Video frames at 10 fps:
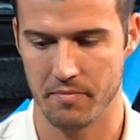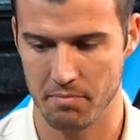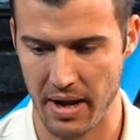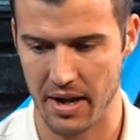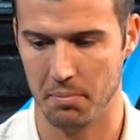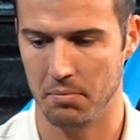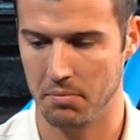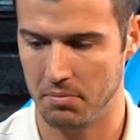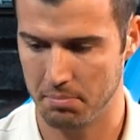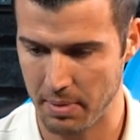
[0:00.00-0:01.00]
bam,
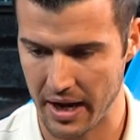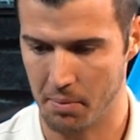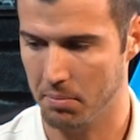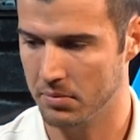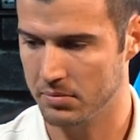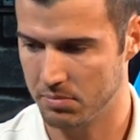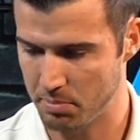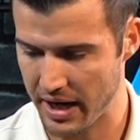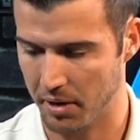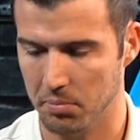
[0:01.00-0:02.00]
bam,
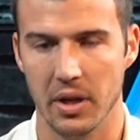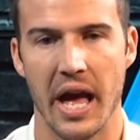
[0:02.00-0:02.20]
bam,